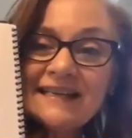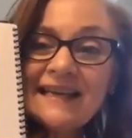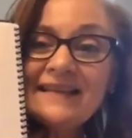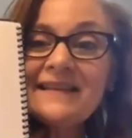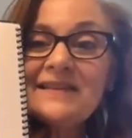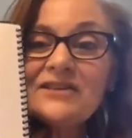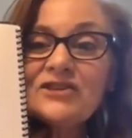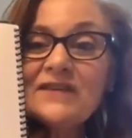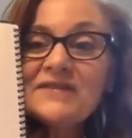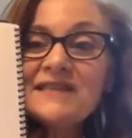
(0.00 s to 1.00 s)
And then the
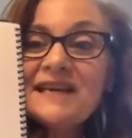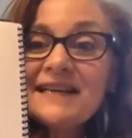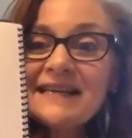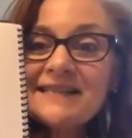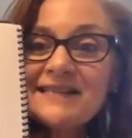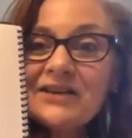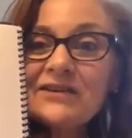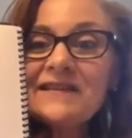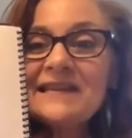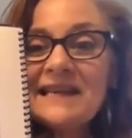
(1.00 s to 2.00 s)
chef's son gets to go
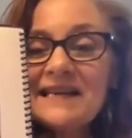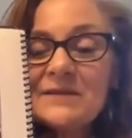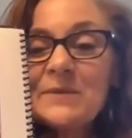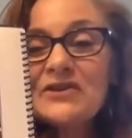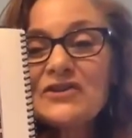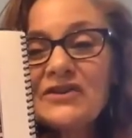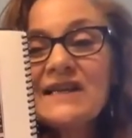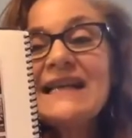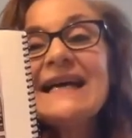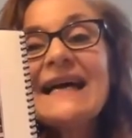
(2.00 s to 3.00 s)
to the next picture,
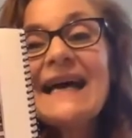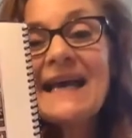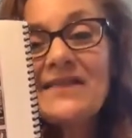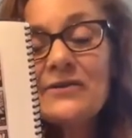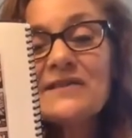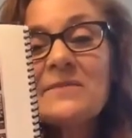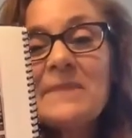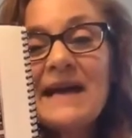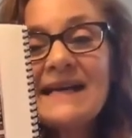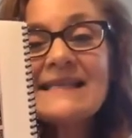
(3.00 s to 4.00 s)
and there's a
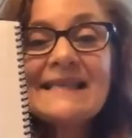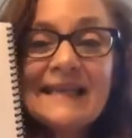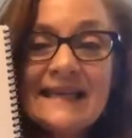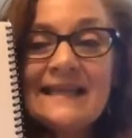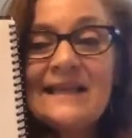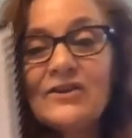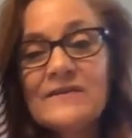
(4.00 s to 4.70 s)
mad son in there.